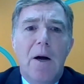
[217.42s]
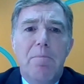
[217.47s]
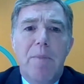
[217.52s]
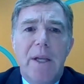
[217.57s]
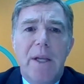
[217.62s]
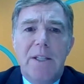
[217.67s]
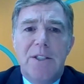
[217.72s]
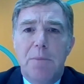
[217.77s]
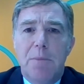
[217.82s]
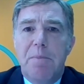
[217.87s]

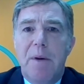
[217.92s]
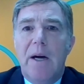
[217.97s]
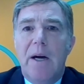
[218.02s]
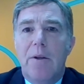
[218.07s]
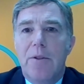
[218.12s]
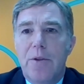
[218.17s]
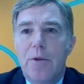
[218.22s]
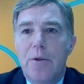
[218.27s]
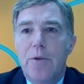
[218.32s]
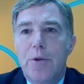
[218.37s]
it's
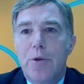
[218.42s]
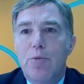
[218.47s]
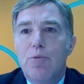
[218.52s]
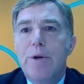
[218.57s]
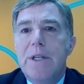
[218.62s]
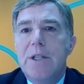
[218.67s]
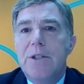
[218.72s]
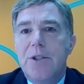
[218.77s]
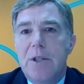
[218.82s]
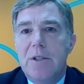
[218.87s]
about the
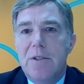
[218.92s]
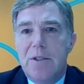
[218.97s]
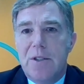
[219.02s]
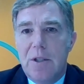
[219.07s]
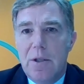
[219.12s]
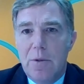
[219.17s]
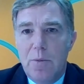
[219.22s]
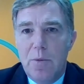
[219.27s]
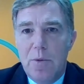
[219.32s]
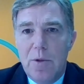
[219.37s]
regions
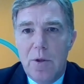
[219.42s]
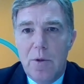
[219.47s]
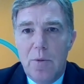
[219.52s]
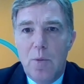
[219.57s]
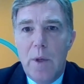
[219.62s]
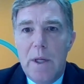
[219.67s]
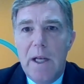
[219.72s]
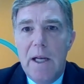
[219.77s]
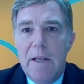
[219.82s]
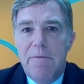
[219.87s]
that
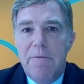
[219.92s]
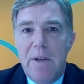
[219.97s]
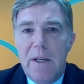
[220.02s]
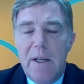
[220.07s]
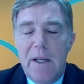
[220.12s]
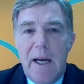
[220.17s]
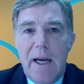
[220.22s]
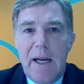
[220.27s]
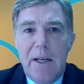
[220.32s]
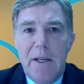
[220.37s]
we live in,
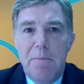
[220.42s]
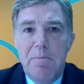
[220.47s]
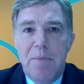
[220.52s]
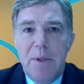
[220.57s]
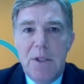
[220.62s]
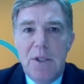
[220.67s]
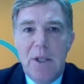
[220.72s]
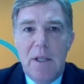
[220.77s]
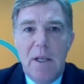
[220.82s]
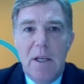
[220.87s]
and in
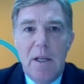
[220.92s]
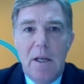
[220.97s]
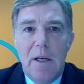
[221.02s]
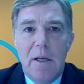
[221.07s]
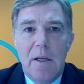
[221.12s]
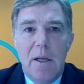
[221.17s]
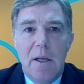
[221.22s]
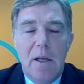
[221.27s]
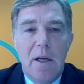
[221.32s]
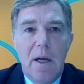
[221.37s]

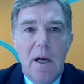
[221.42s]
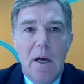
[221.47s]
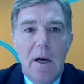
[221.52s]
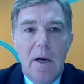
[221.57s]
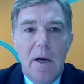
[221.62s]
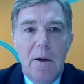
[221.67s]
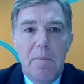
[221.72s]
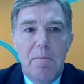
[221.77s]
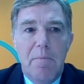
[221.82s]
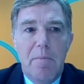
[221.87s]
particular
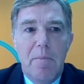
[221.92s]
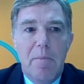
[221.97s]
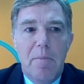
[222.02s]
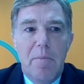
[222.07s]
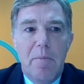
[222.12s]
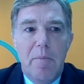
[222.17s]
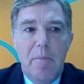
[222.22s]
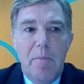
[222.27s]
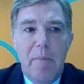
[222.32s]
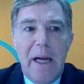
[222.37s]

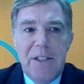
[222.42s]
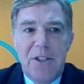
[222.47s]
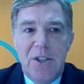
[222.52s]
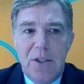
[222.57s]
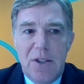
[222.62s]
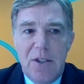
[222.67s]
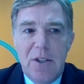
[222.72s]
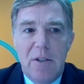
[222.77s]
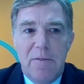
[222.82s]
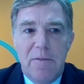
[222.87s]

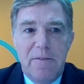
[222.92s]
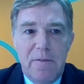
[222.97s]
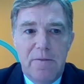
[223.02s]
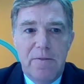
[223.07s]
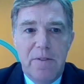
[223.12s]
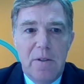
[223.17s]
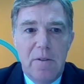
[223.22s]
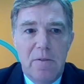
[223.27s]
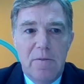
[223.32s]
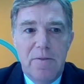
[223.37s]
Manchester
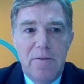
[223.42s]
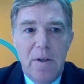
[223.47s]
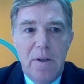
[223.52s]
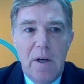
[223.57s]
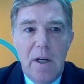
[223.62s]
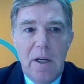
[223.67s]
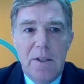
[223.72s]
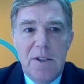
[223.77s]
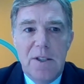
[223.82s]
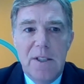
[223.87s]
for
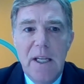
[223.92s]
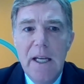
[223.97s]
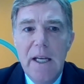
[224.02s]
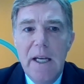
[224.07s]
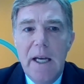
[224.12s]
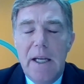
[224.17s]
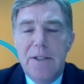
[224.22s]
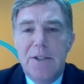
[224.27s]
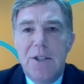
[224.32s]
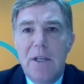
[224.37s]
us
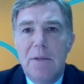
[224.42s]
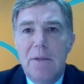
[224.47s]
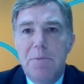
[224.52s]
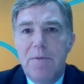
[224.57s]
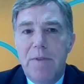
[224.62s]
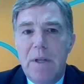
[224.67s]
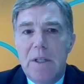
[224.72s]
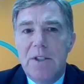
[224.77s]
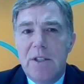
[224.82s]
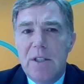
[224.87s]
in terms
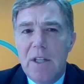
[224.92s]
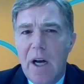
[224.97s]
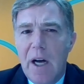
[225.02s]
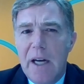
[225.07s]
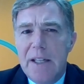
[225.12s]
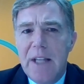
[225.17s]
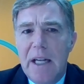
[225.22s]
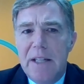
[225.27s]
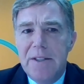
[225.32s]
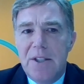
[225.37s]
of its
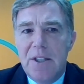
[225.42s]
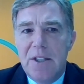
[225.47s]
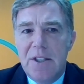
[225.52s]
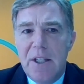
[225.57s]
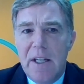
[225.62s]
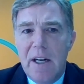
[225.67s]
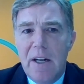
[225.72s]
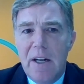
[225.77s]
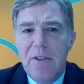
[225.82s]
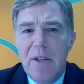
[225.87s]
identity.
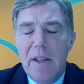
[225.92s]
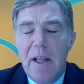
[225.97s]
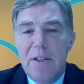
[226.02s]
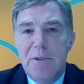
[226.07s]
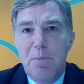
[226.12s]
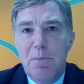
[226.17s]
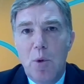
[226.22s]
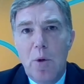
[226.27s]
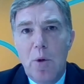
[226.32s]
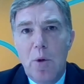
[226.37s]
And I think that's
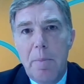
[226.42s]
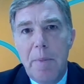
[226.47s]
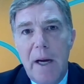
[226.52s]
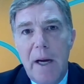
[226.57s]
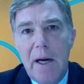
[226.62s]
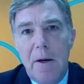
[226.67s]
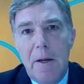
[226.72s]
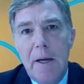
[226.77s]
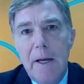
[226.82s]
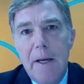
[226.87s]
more
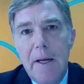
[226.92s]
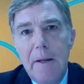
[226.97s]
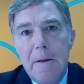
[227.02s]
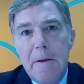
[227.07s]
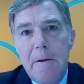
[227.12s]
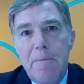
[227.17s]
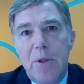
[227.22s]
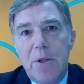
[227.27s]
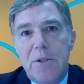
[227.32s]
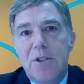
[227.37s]
about
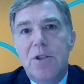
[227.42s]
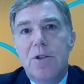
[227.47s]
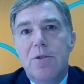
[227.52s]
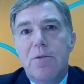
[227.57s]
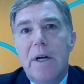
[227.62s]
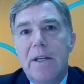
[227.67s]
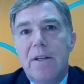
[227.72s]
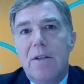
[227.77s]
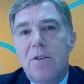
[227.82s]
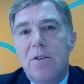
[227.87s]
the
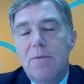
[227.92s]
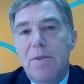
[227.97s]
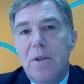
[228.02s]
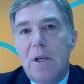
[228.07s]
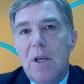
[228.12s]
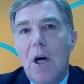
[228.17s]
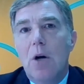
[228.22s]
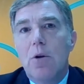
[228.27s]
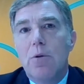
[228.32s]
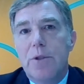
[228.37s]
strength of the
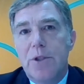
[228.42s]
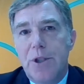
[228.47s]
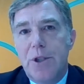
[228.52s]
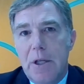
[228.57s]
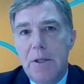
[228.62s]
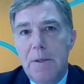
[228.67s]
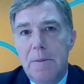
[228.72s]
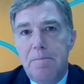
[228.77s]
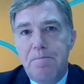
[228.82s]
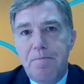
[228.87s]
culture